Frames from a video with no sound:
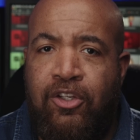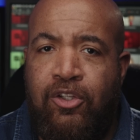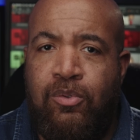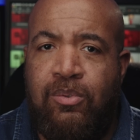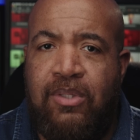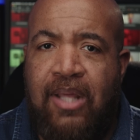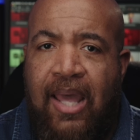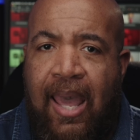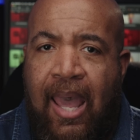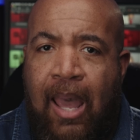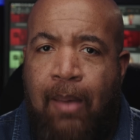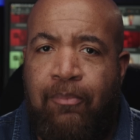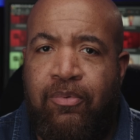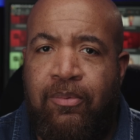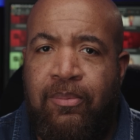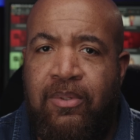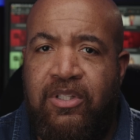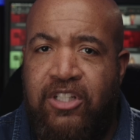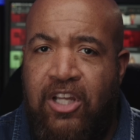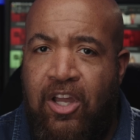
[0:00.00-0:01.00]
use the app
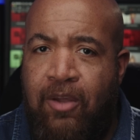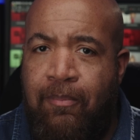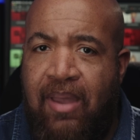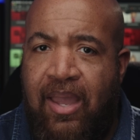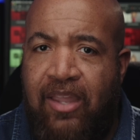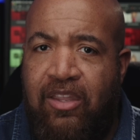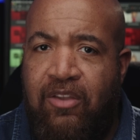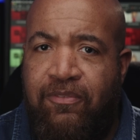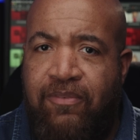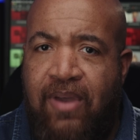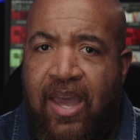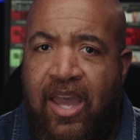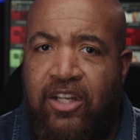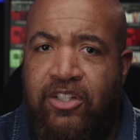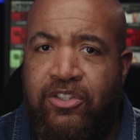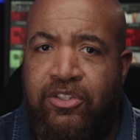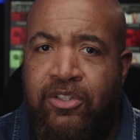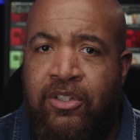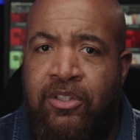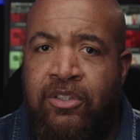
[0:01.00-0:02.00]
from the gel
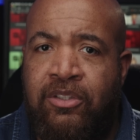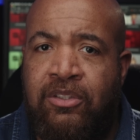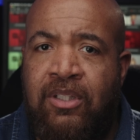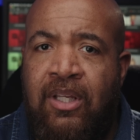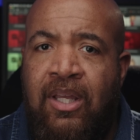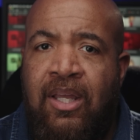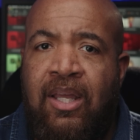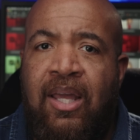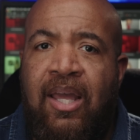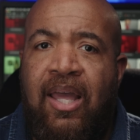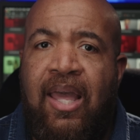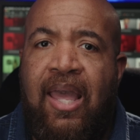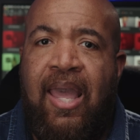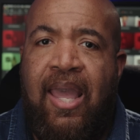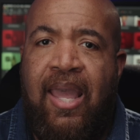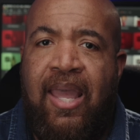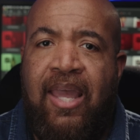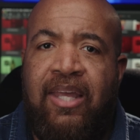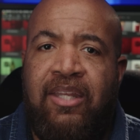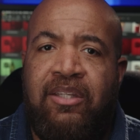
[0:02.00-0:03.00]
manufacturers
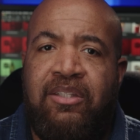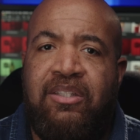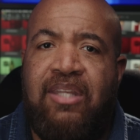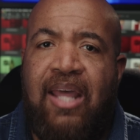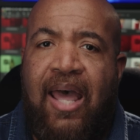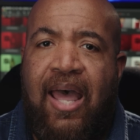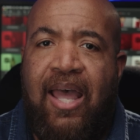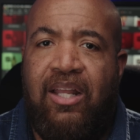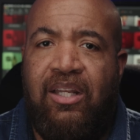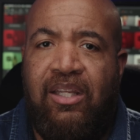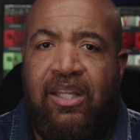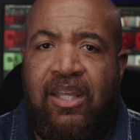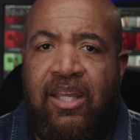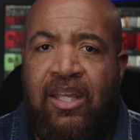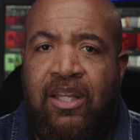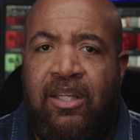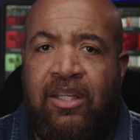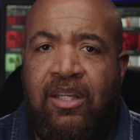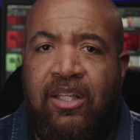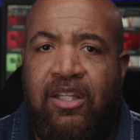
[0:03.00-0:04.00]
and dial
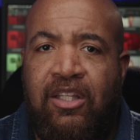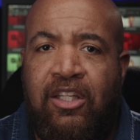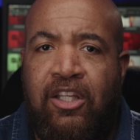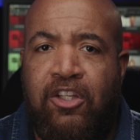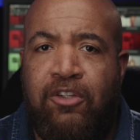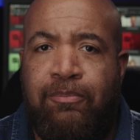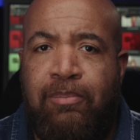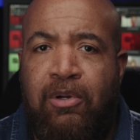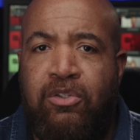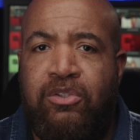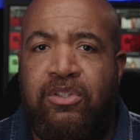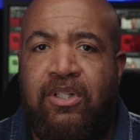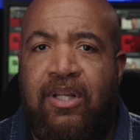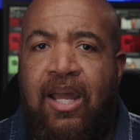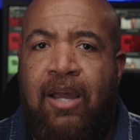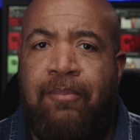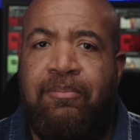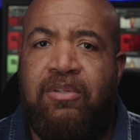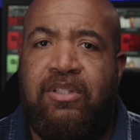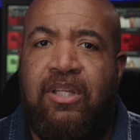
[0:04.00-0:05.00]
in the exposure
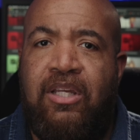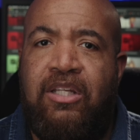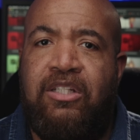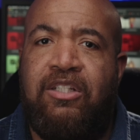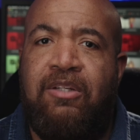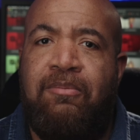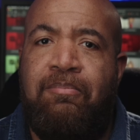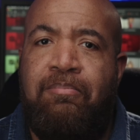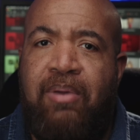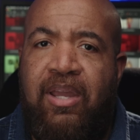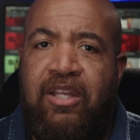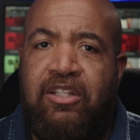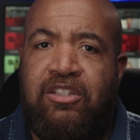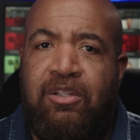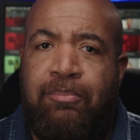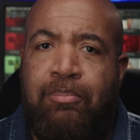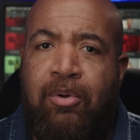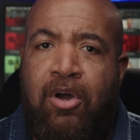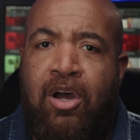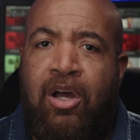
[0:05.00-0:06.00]
compensation based
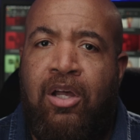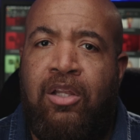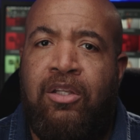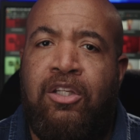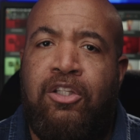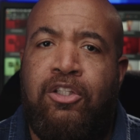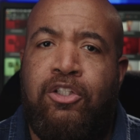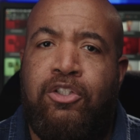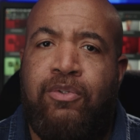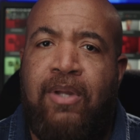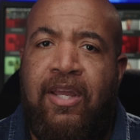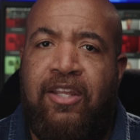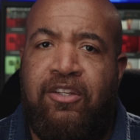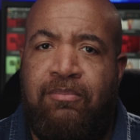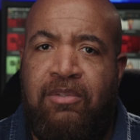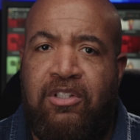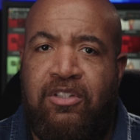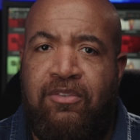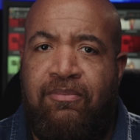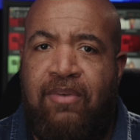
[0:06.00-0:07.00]
upon the
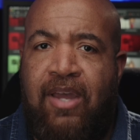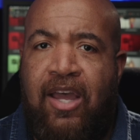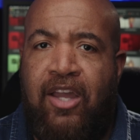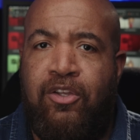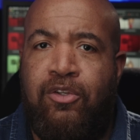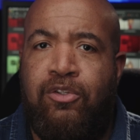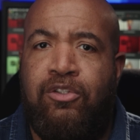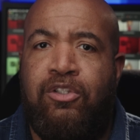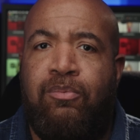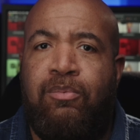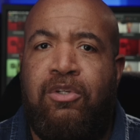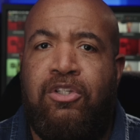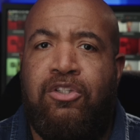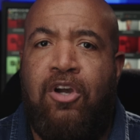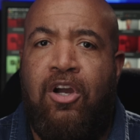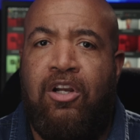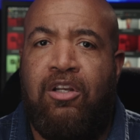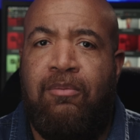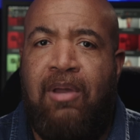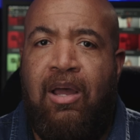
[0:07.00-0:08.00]
transmission values that we
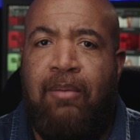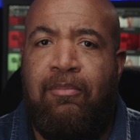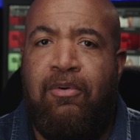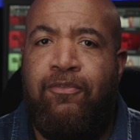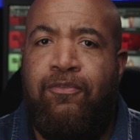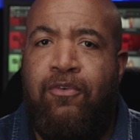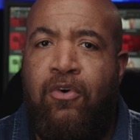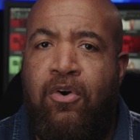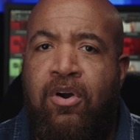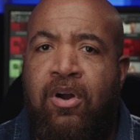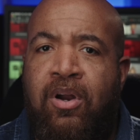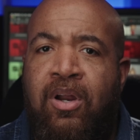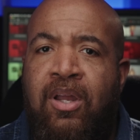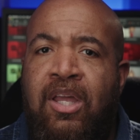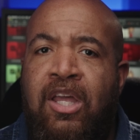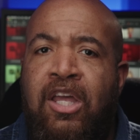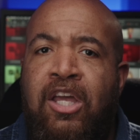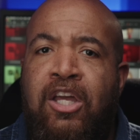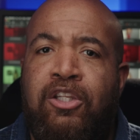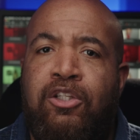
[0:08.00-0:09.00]
talked about before
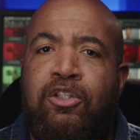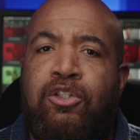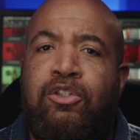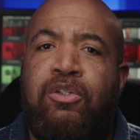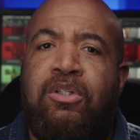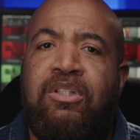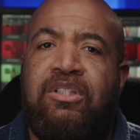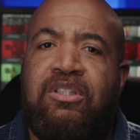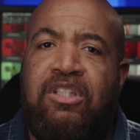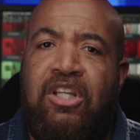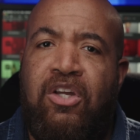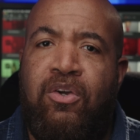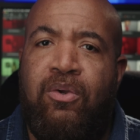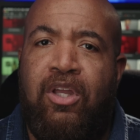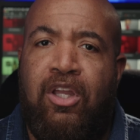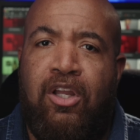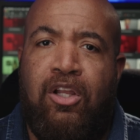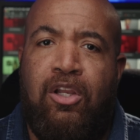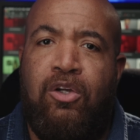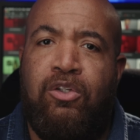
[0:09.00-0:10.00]
so that you can still
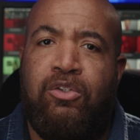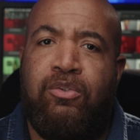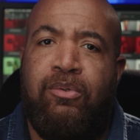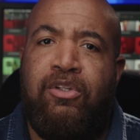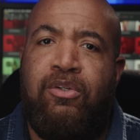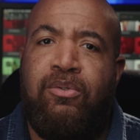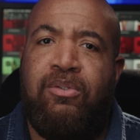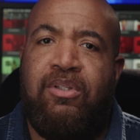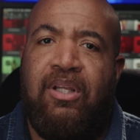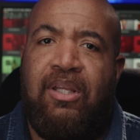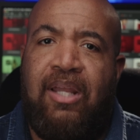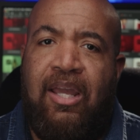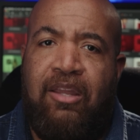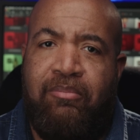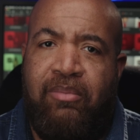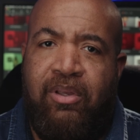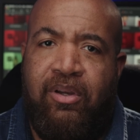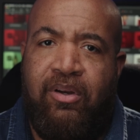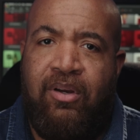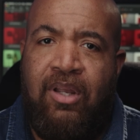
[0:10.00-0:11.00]
get close when using a
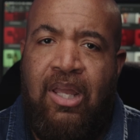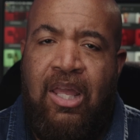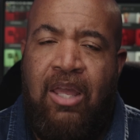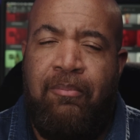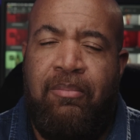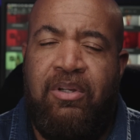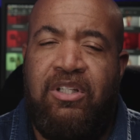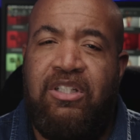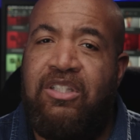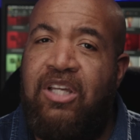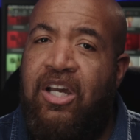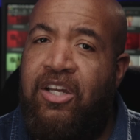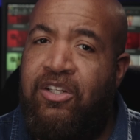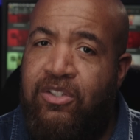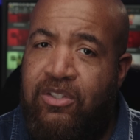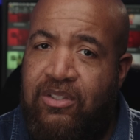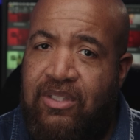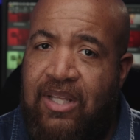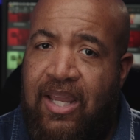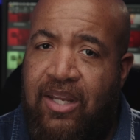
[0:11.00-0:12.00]
light meter. But just
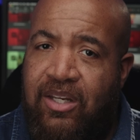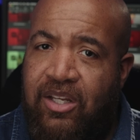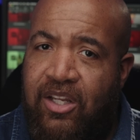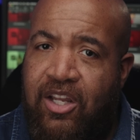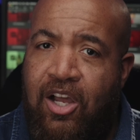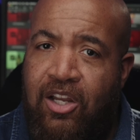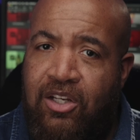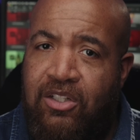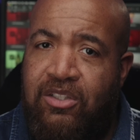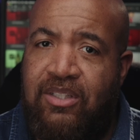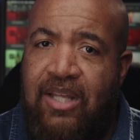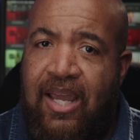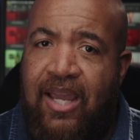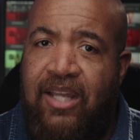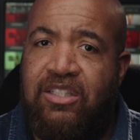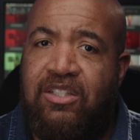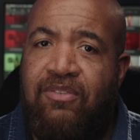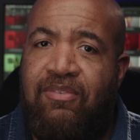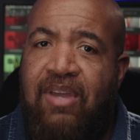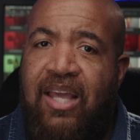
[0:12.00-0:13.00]
understand the color
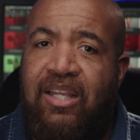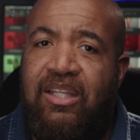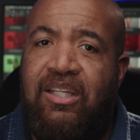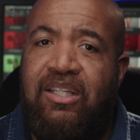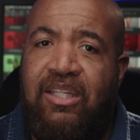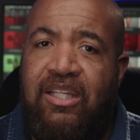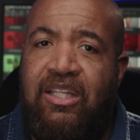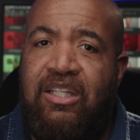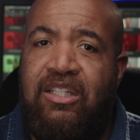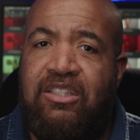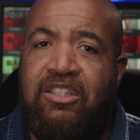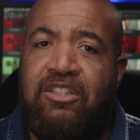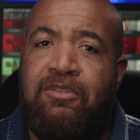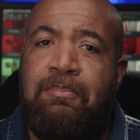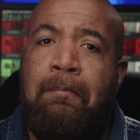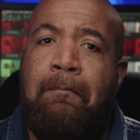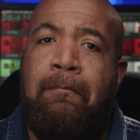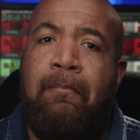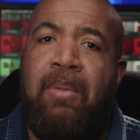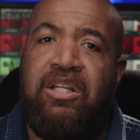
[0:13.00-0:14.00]
science of LEDs is
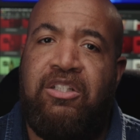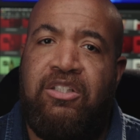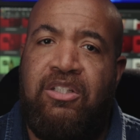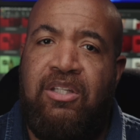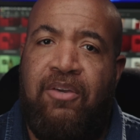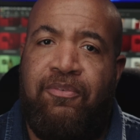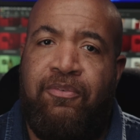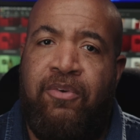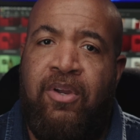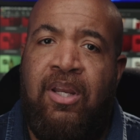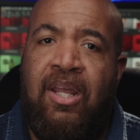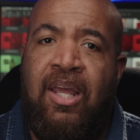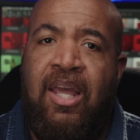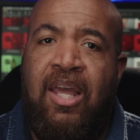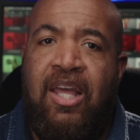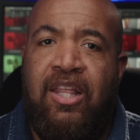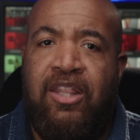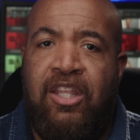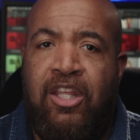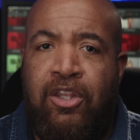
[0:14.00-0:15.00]
much different
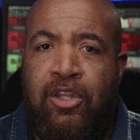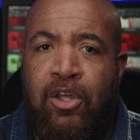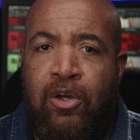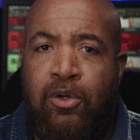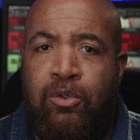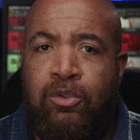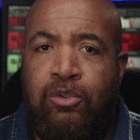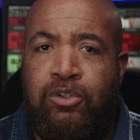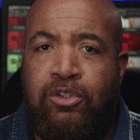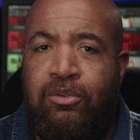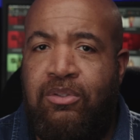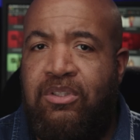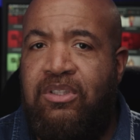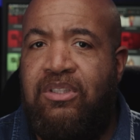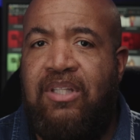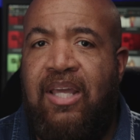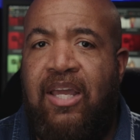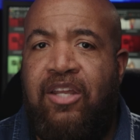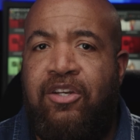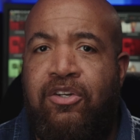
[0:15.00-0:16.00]
than those using
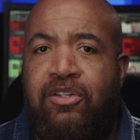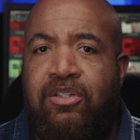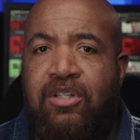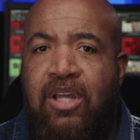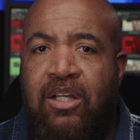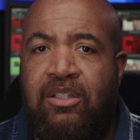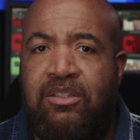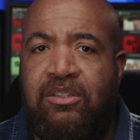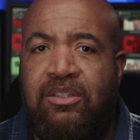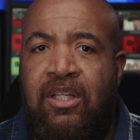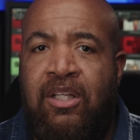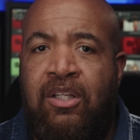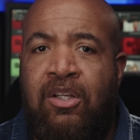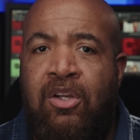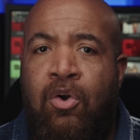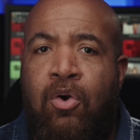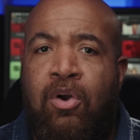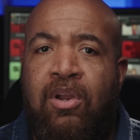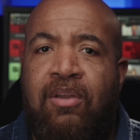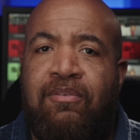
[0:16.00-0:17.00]
standard tungsten
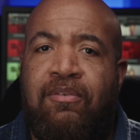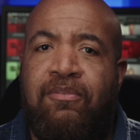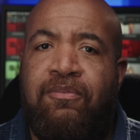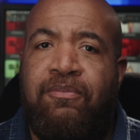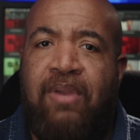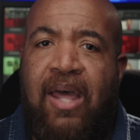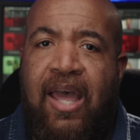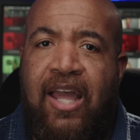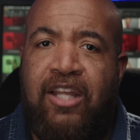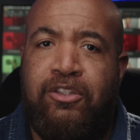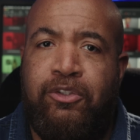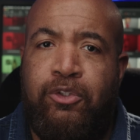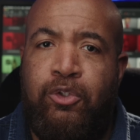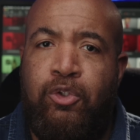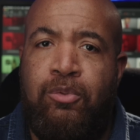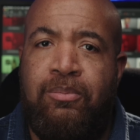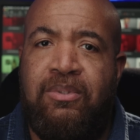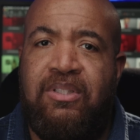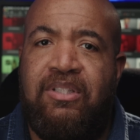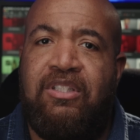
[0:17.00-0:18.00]
or even flash
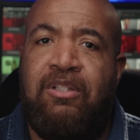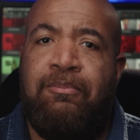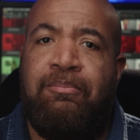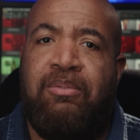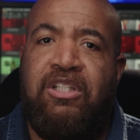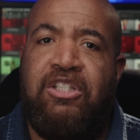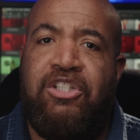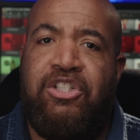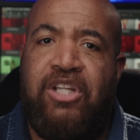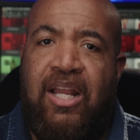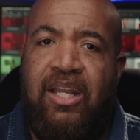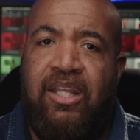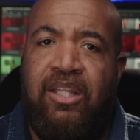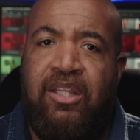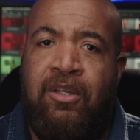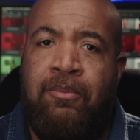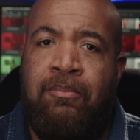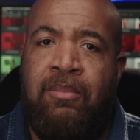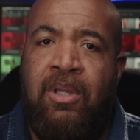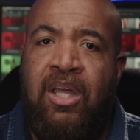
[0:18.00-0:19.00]
tubes and simply gelling
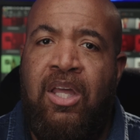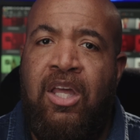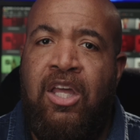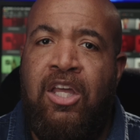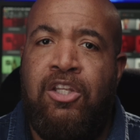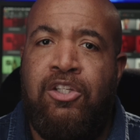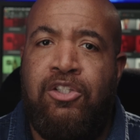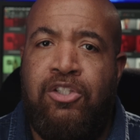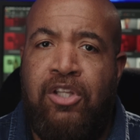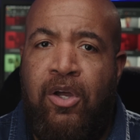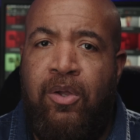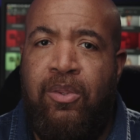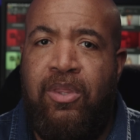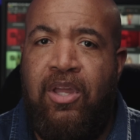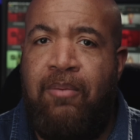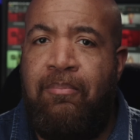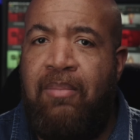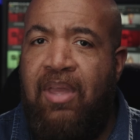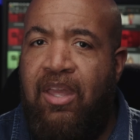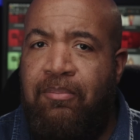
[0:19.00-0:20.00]
them. So
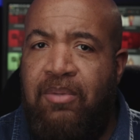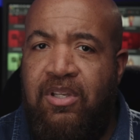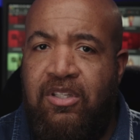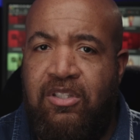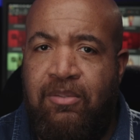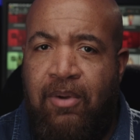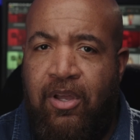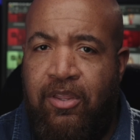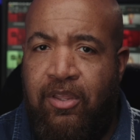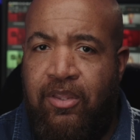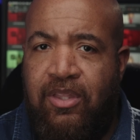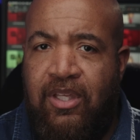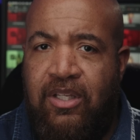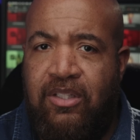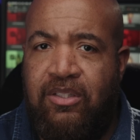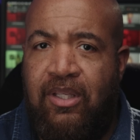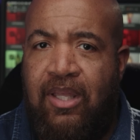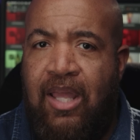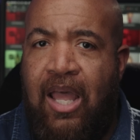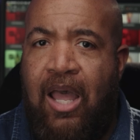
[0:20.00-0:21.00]
there may be some other
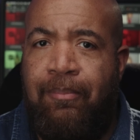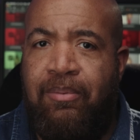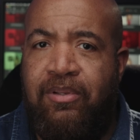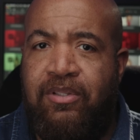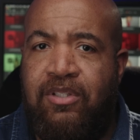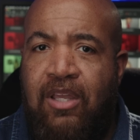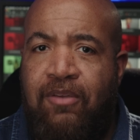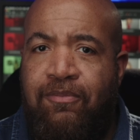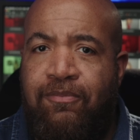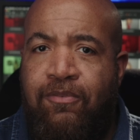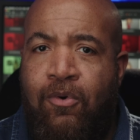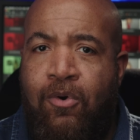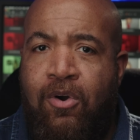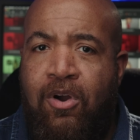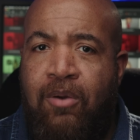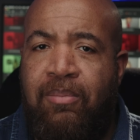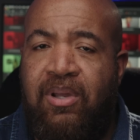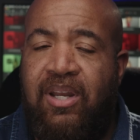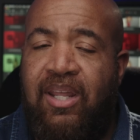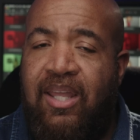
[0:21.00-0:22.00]
things to compensate
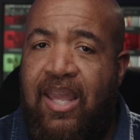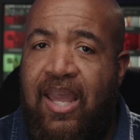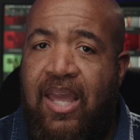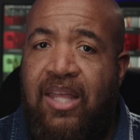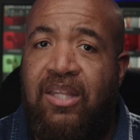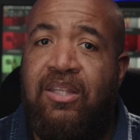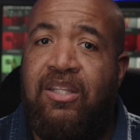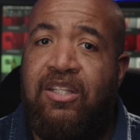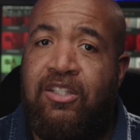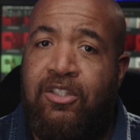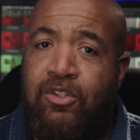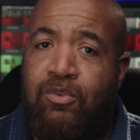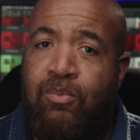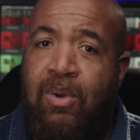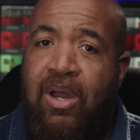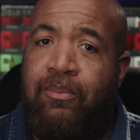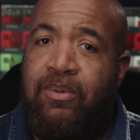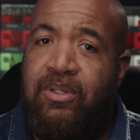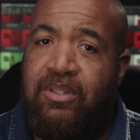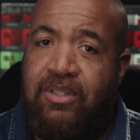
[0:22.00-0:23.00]
for, but again, this is
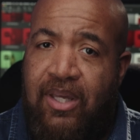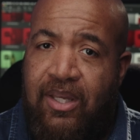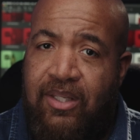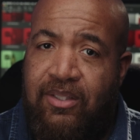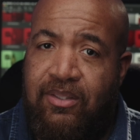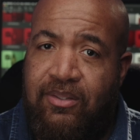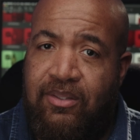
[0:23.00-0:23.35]
why we test.